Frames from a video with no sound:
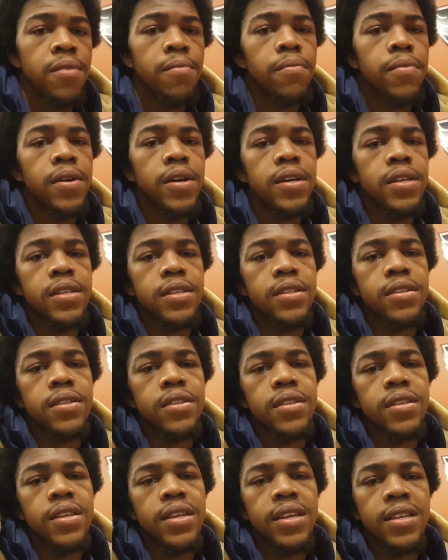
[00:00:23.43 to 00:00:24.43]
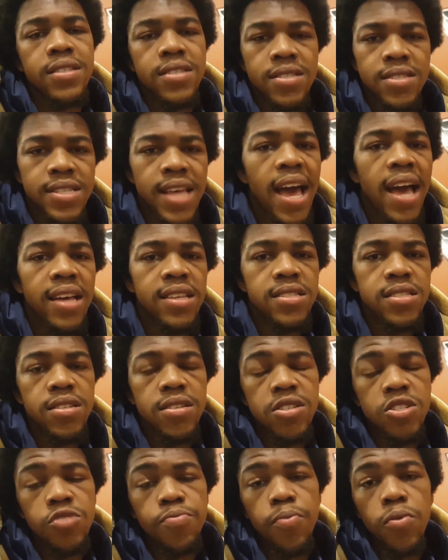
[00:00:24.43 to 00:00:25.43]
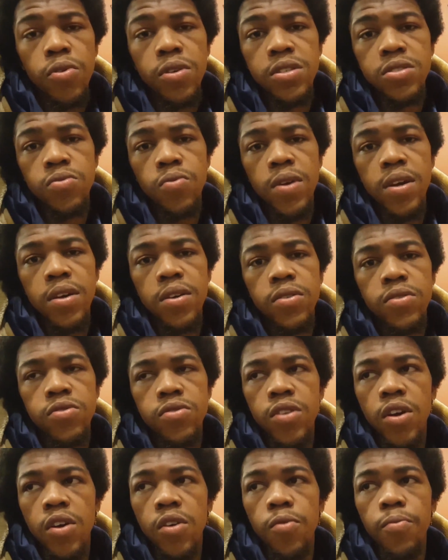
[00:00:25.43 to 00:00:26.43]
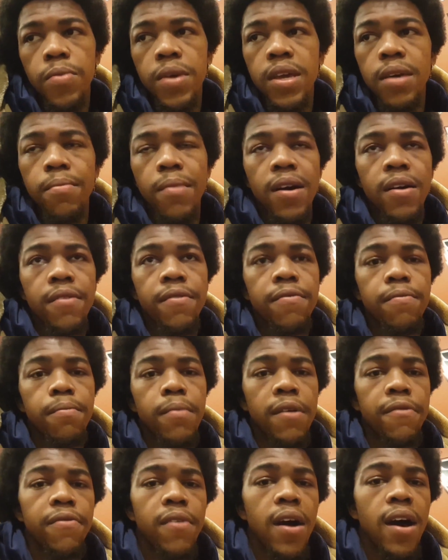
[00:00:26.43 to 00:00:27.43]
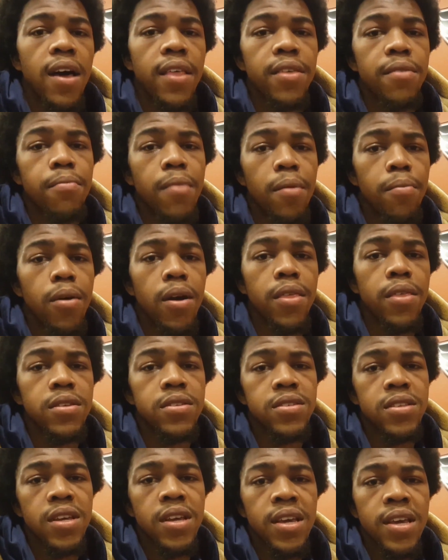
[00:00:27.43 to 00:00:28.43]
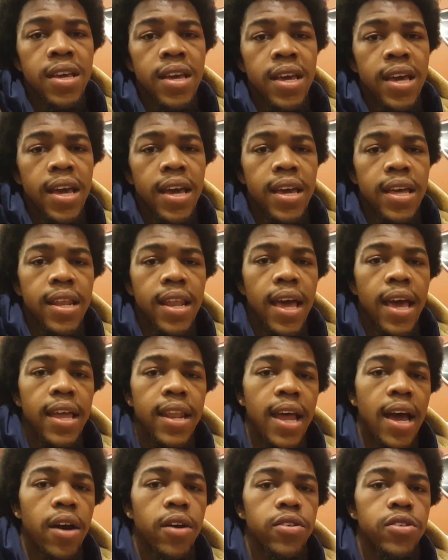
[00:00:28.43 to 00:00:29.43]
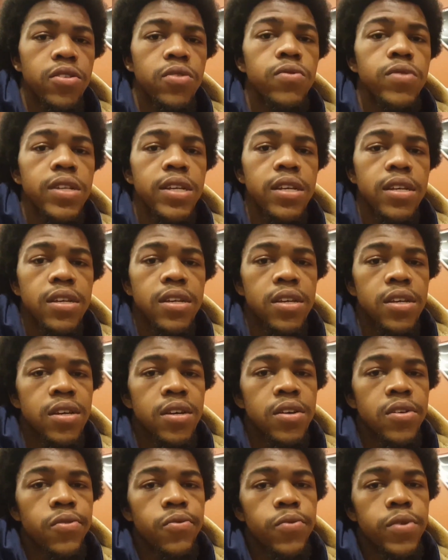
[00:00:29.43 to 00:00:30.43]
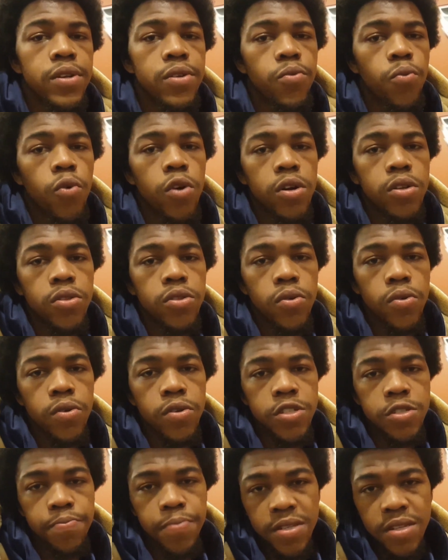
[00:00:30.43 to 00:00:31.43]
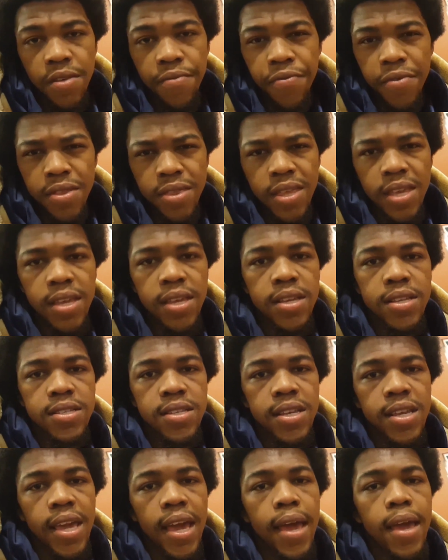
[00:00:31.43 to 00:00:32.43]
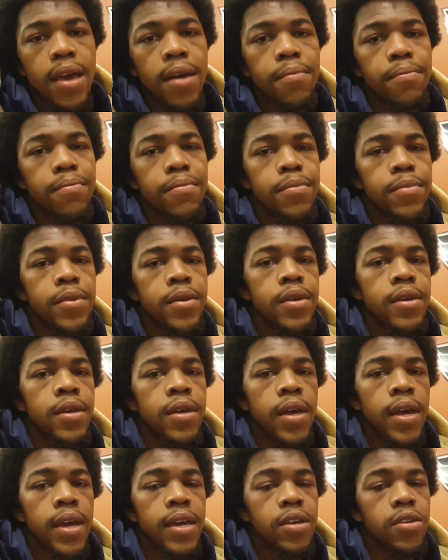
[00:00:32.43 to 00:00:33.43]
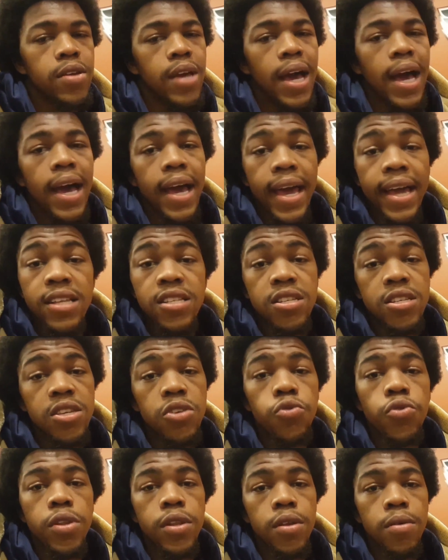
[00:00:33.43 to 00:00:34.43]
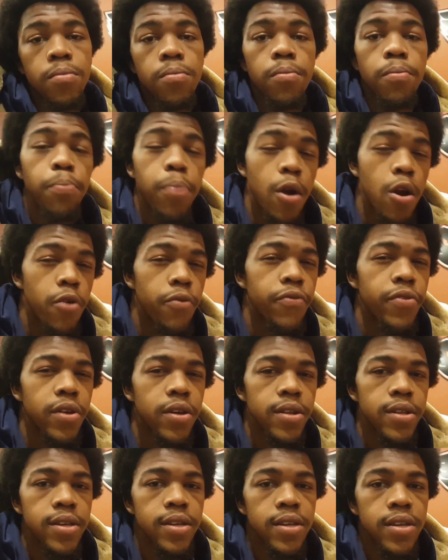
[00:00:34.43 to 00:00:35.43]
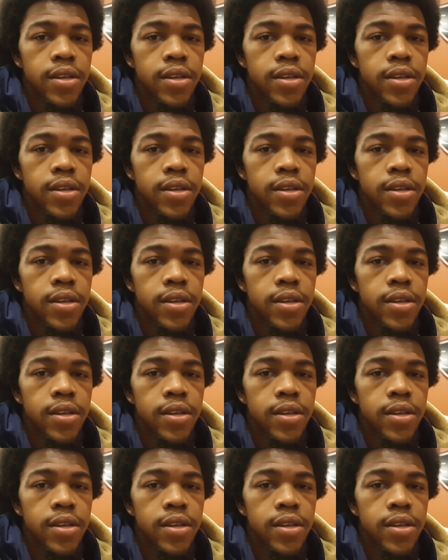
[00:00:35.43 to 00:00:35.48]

But it's a science to this sport as well. Me and my father, my brothers, and our unit, we done worked on specific things in camp. And I executed them perfectly.